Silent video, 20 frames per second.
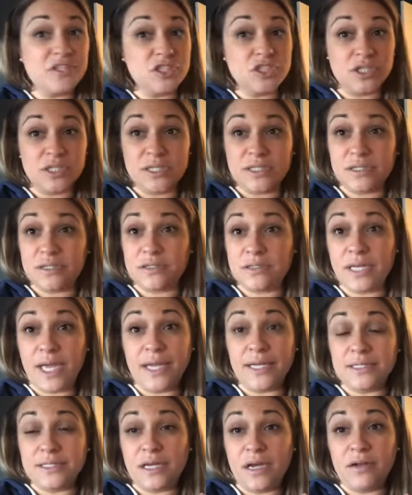to just
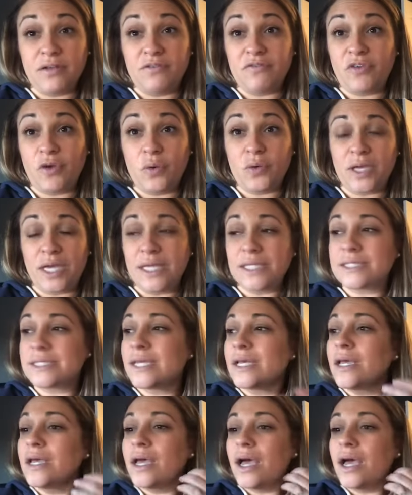get it done and focus.